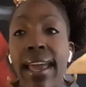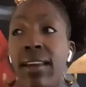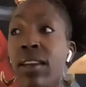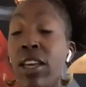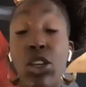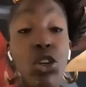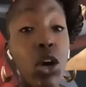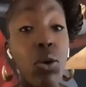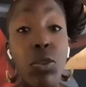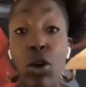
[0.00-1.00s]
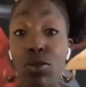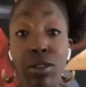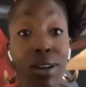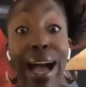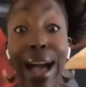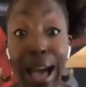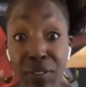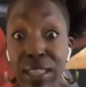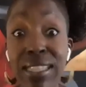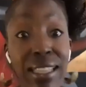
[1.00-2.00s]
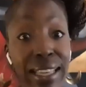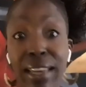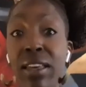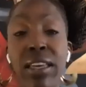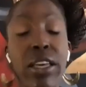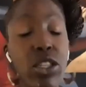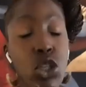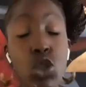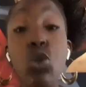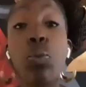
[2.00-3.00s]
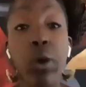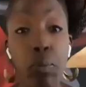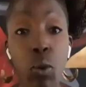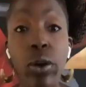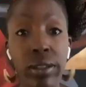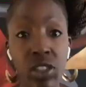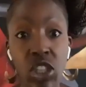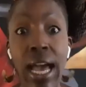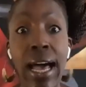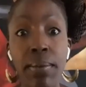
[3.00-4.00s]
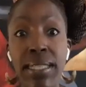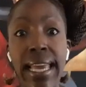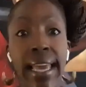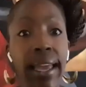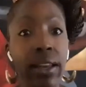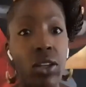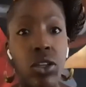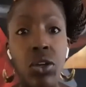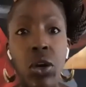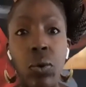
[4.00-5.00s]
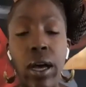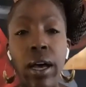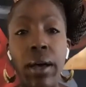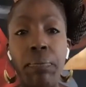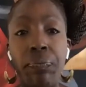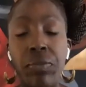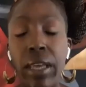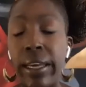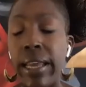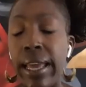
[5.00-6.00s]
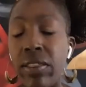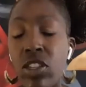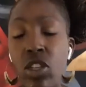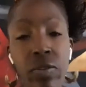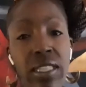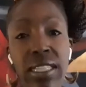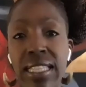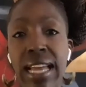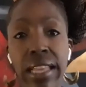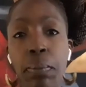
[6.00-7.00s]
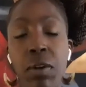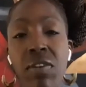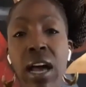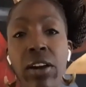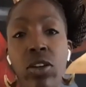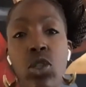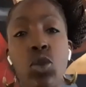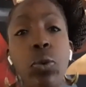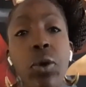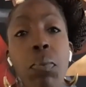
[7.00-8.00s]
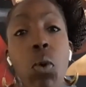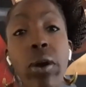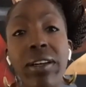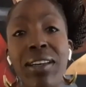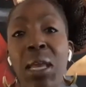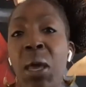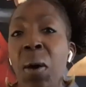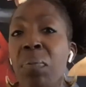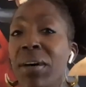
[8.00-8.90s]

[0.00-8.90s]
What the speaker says: And, you know, those are obviously super important jobs, and you know, and the services that they provide are super important.